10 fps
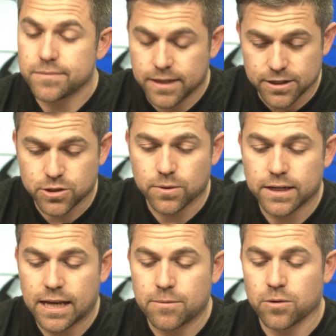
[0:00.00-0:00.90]
Yes, you want
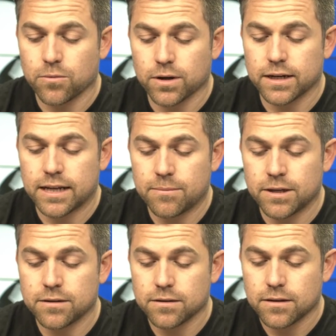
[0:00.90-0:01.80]
to name it. We're going to name
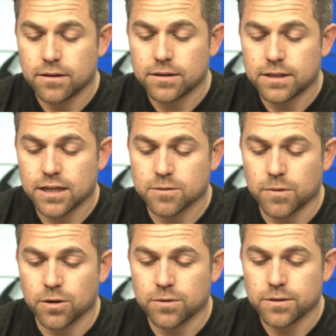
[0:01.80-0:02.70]
it Test
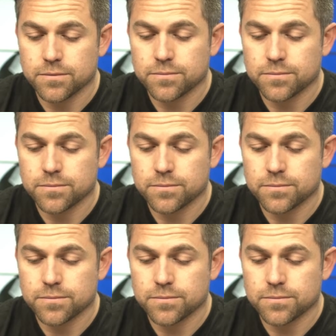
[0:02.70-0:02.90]
Mode.